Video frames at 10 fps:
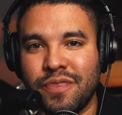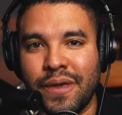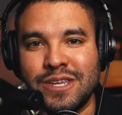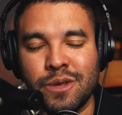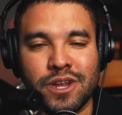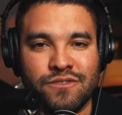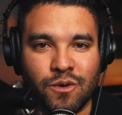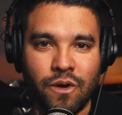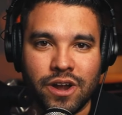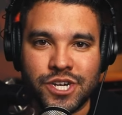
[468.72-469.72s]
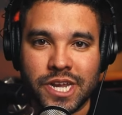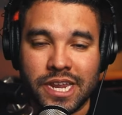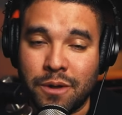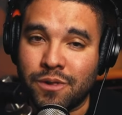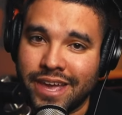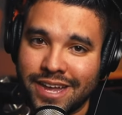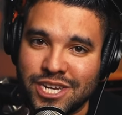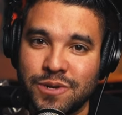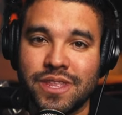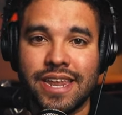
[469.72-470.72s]
thanks so much for watching, and I will
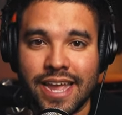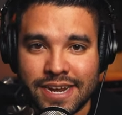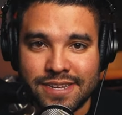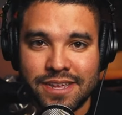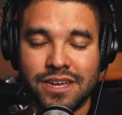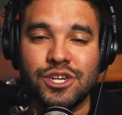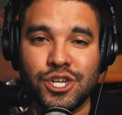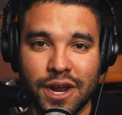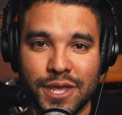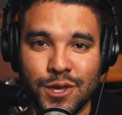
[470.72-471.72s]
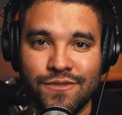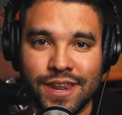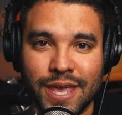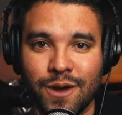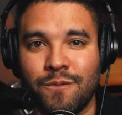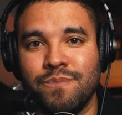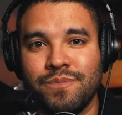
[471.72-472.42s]
catch you in the next Johnny Q video.